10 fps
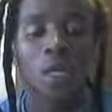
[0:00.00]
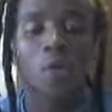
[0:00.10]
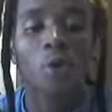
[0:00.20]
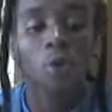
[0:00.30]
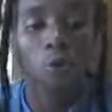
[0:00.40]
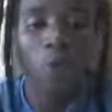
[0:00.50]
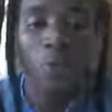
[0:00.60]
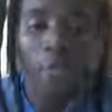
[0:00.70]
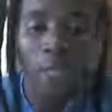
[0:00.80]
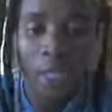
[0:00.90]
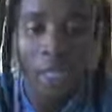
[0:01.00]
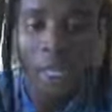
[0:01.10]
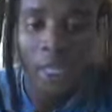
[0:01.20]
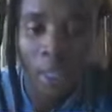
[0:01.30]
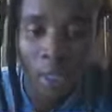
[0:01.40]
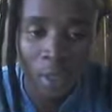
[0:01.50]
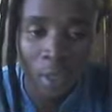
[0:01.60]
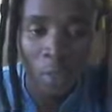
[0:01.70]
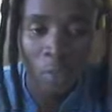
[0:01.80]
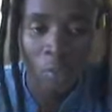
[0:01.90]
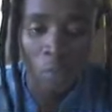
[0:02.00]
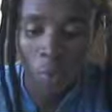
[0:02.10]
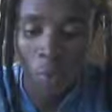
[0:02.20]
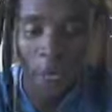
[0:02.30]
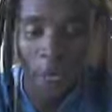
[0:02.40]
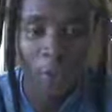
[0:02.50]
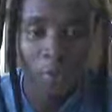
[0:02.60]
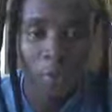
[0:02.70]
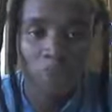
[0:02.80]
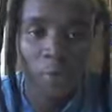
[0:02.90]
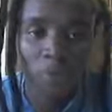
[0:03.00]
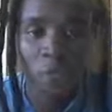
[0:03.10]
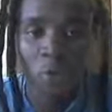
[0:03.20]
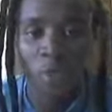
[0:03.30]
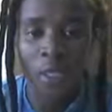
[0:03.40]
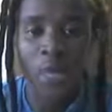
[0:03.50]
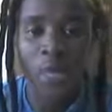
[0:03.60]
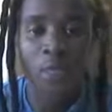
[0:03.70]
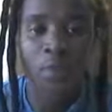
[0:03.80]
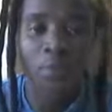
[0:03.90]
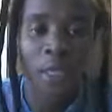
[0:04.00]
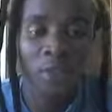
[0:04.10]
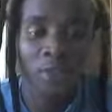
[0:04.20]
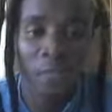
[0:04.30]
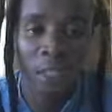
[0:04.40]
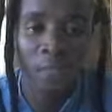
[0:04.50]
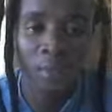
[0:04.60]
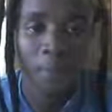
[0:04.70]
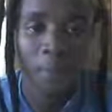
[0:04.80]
Let me go through it. I'll end wherever it fits so that I explain further.